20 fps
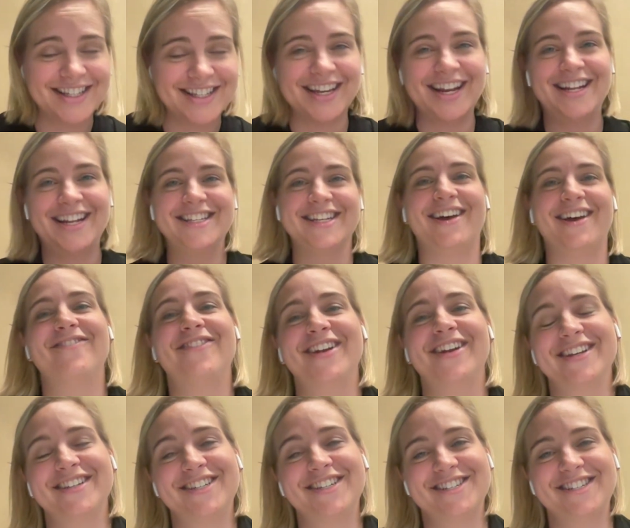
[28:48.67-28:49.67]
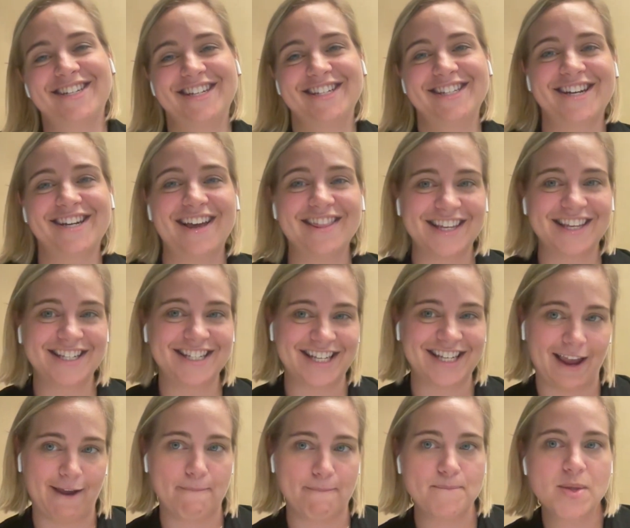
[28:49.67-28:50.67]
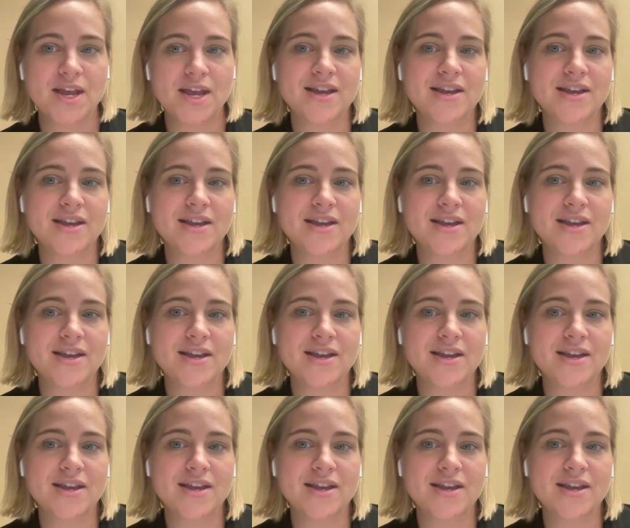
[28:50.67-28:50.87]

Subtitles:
and stuff? And it's not the same.